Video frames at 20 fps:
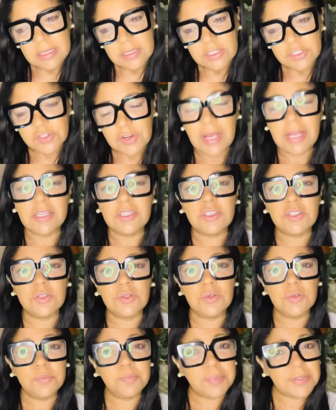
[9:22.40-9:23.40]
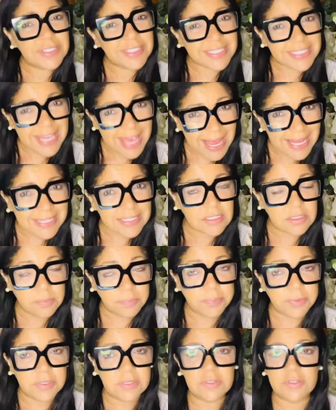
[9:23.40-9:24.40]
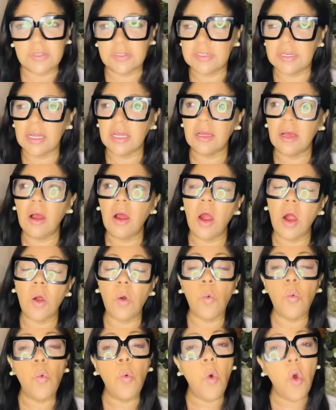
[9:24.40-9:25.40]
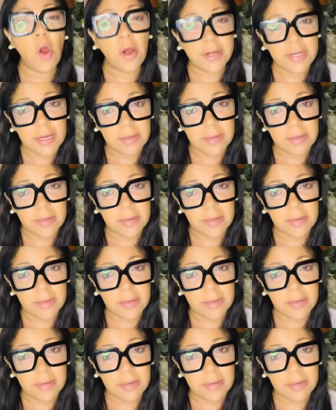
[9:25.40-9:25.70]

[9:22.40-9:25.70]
trying to protect Prince Odinga or warn